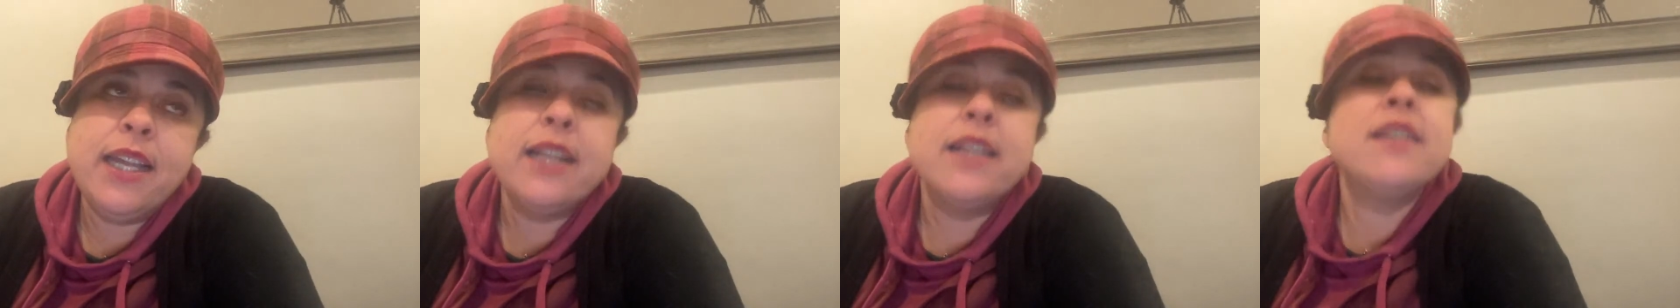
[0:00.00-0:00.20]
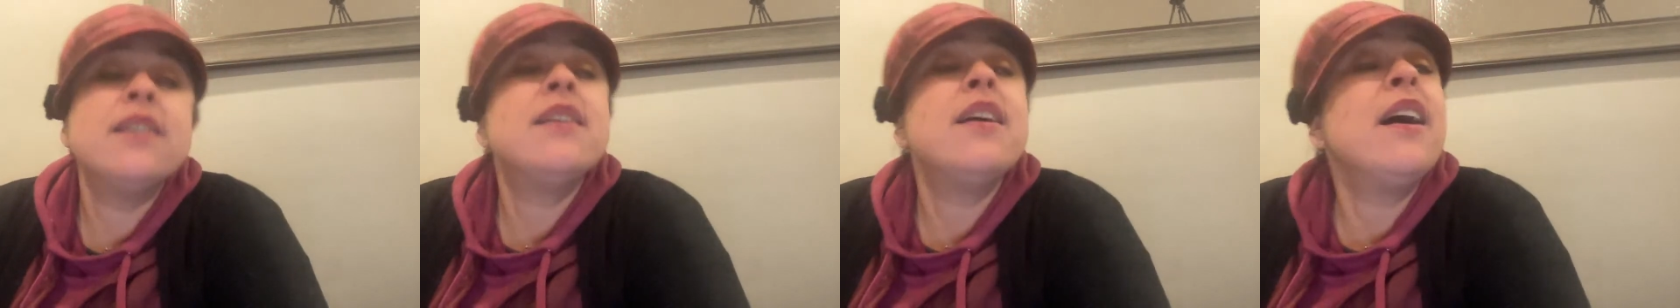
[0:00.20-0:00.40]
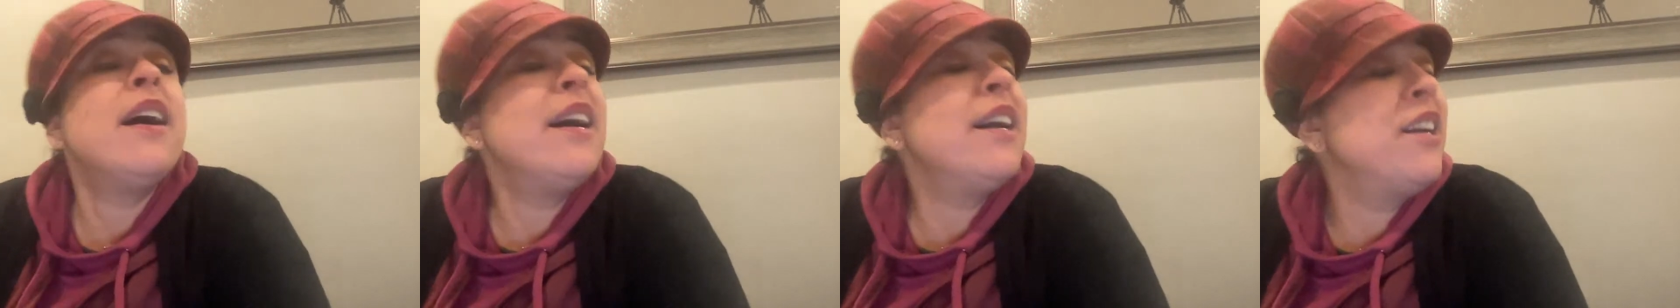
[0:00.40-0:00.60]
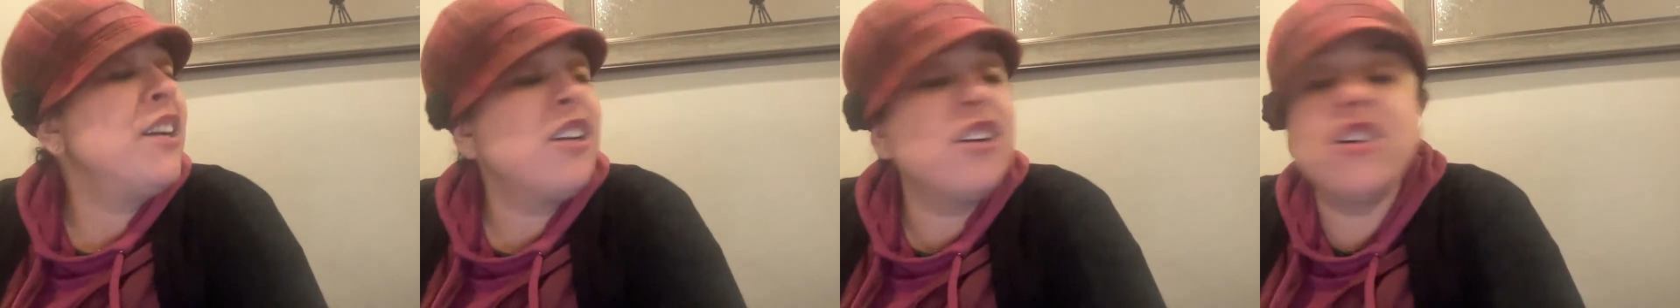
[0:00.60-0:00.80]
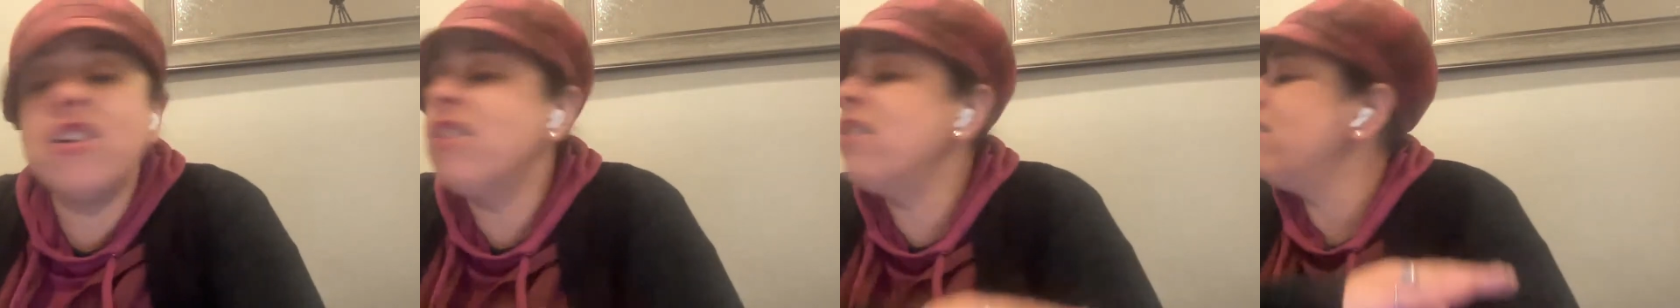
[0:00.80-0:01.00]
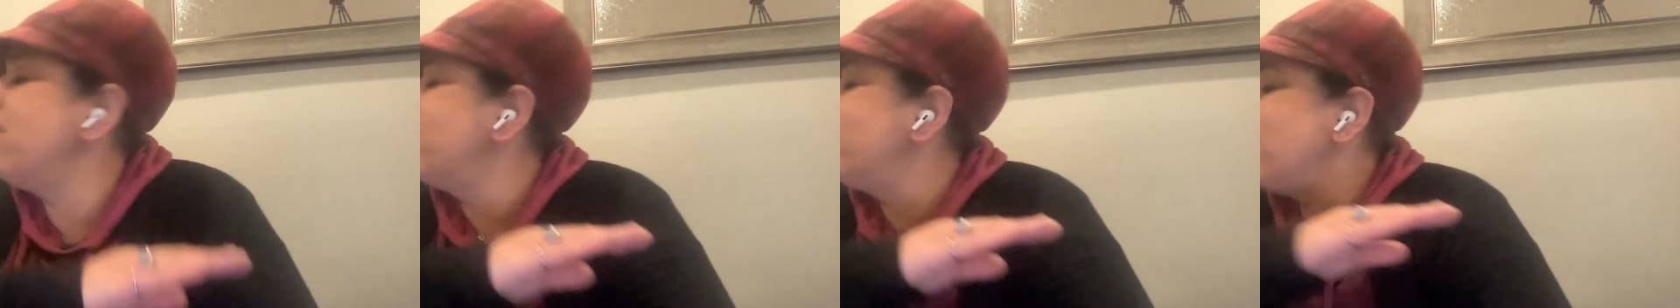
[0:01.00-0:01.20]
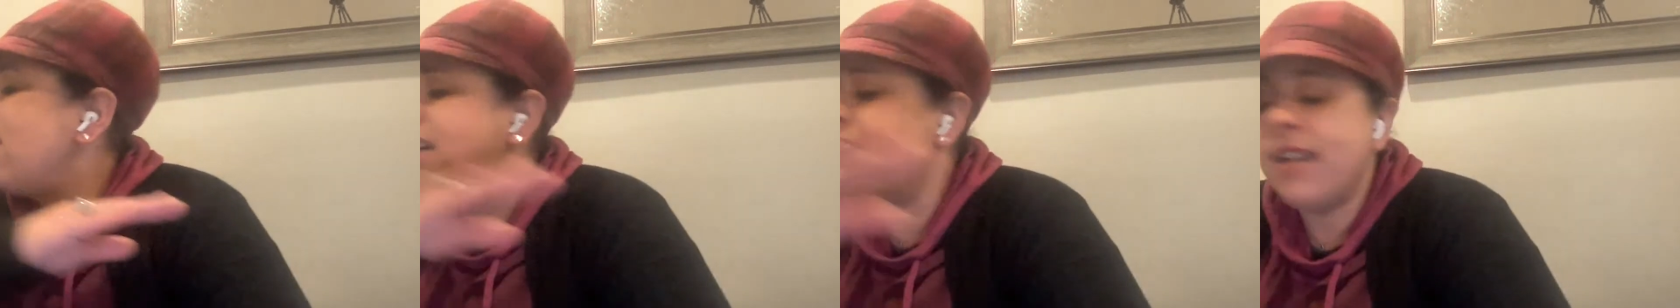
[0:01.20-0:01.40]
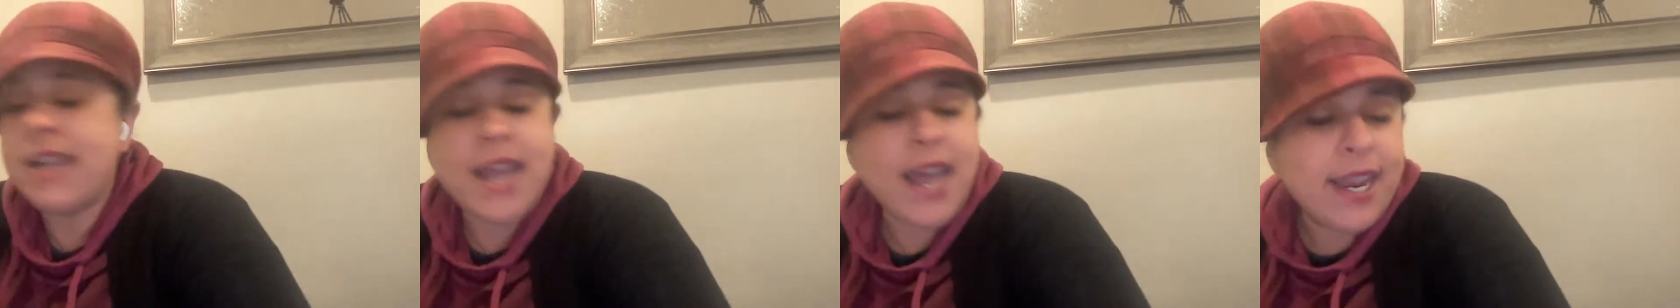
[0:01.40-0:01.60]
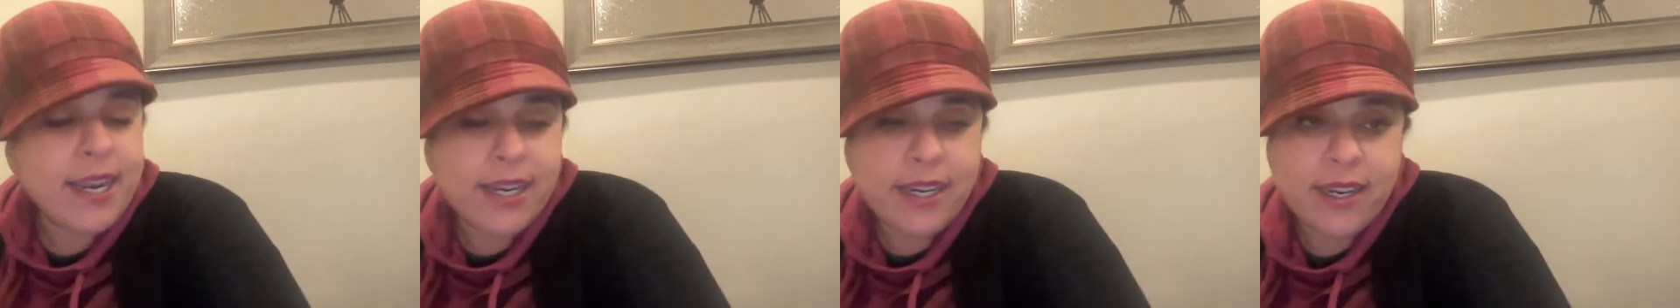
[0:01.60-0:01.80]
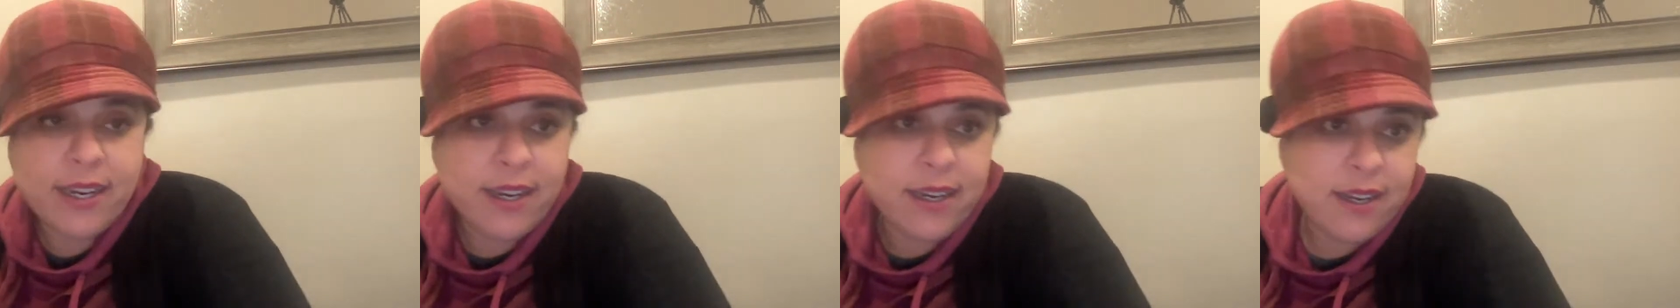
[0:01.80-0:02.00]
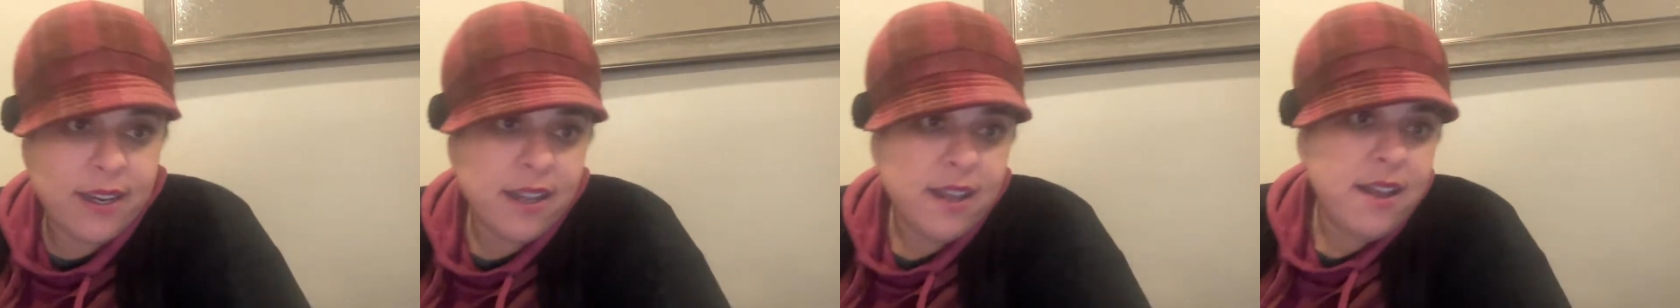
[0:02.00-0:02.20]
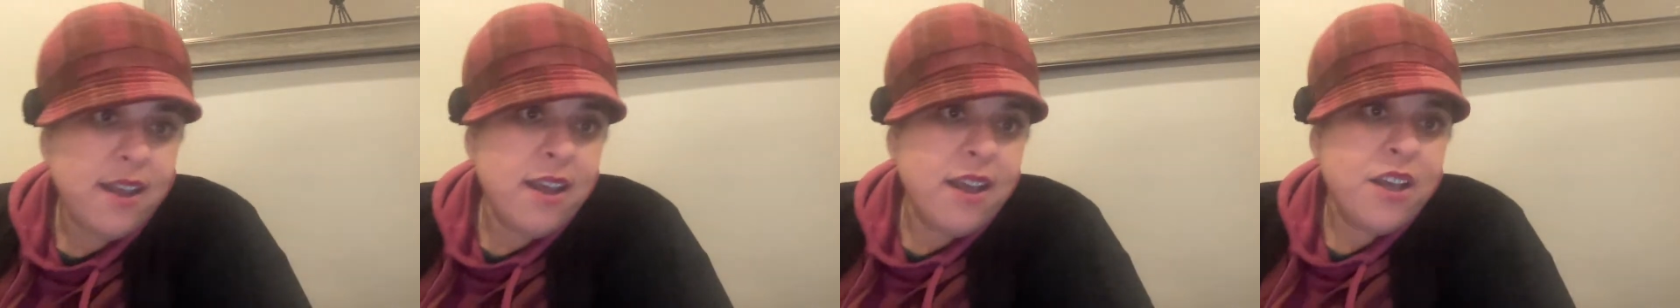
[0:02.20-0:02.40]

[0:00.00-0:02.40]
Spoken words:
entire unedited,